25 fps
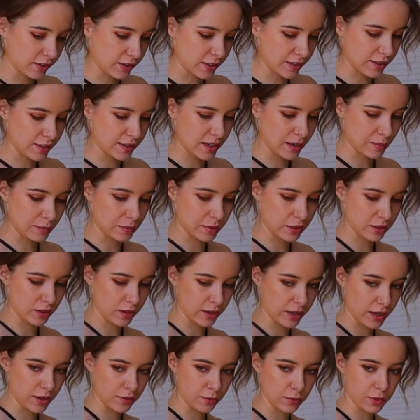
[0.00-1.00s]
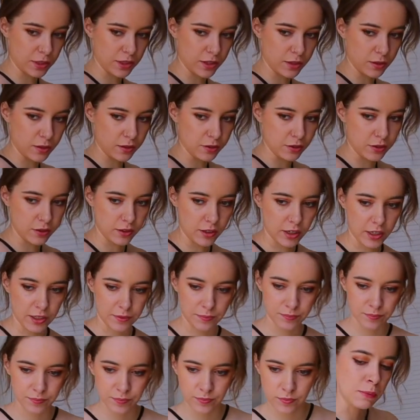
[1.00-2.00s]
these stems is going out the window, I'm not lying.
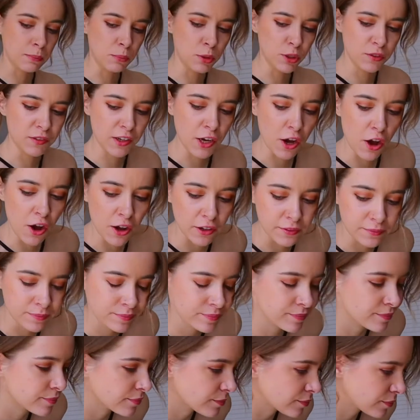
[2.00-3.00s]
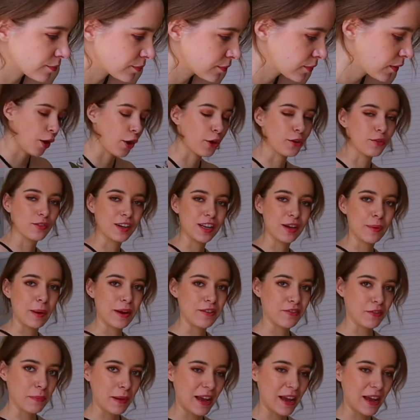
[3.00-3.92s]
Moving on, hopefully away from